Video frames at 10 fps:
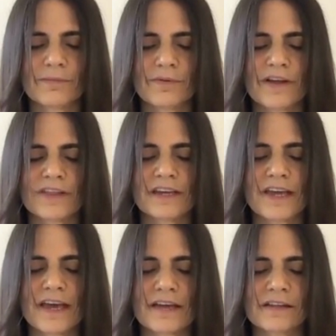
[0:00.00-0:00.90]
breath
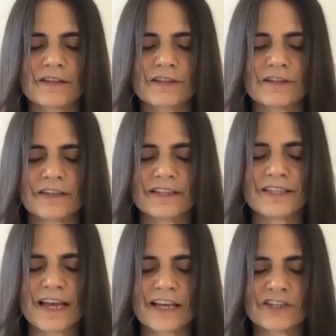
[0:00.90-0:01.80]
again, a little
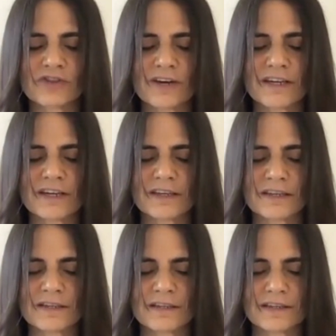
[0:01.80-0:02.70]

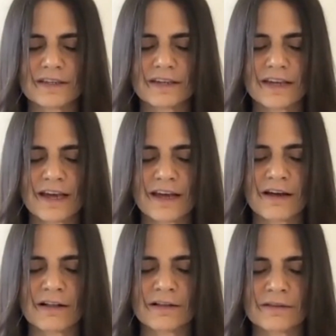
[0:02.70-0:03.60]
exaggerated.
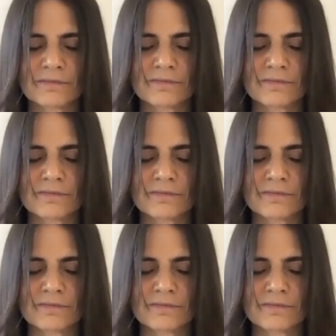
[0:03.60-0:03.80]
Inhale.